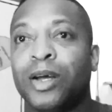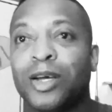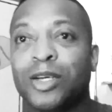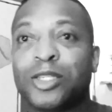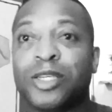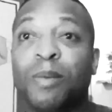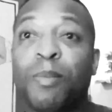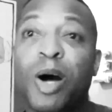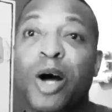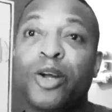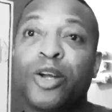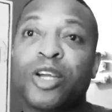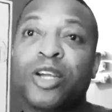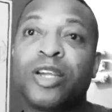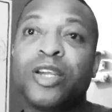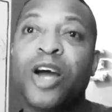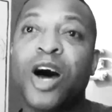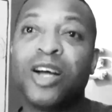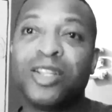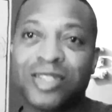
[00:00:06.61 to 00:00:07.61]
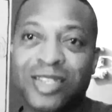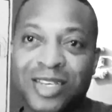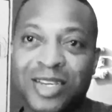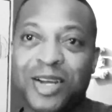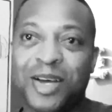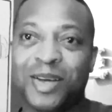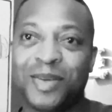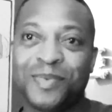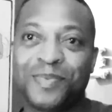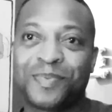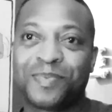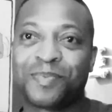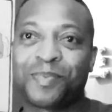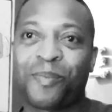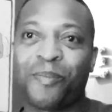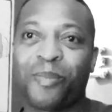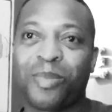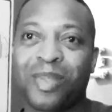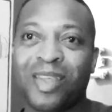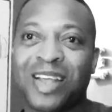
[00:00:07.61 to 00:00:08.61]
some on dunce, you
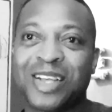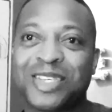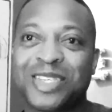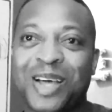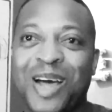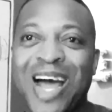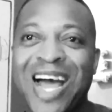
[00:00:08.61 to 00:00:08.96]
So,